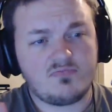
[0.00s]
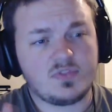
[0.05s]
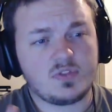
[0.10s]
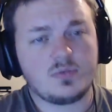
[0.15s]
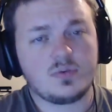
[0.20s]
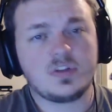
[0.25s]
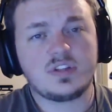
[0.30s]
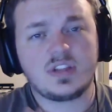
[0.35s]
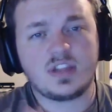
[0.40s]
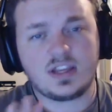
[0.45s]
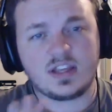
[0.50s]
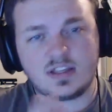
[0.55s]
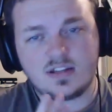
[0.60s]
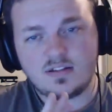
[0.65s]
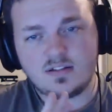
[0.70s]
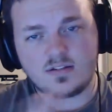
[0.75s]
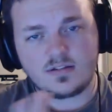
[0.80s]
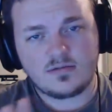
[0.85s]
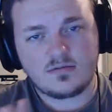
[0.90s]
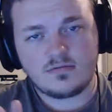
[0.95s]
3
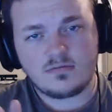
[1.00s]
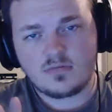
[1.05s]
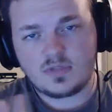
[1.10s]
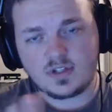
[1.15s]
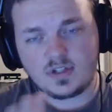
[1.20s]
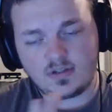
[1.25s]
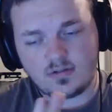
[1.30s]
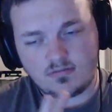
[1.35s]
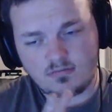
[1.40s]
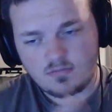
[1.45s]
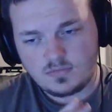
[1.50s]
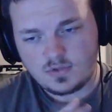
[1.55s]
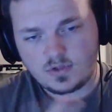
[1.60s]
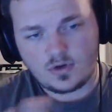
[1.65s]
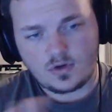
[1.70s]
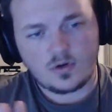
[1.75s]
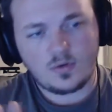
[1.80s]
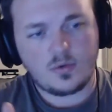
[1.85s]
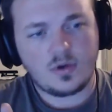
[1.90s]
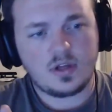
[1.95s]
seconds to
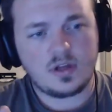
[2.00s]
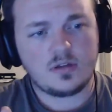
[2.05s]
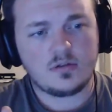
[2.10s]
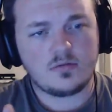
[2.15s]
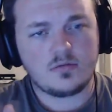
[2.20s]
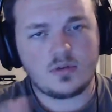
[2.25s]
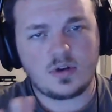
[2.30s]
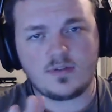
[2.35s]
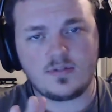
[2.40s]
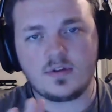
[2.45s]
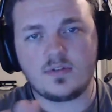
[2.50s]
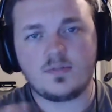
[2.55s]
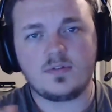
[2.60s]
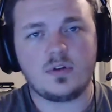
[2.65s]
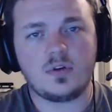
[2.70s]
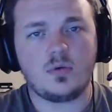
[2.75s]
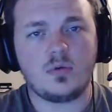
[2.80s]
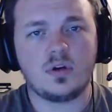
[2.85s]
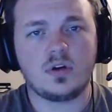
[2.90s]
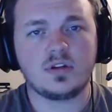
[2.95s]
turn away, whatever, if
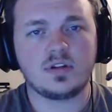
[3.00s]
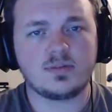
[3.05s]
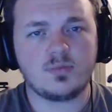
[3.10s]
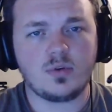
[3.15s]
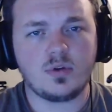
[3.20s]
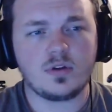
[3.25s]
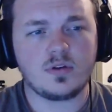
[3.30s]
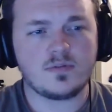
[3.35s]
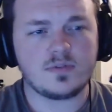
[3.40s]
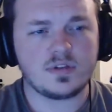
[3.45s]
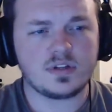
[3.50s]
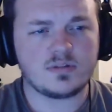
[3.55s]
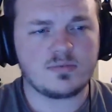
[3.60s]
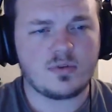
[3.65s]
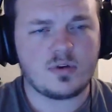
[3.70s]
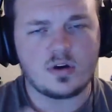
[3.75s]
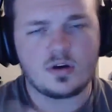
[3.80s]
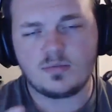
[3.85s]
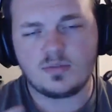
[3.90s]
you don't want a spoiler for this part.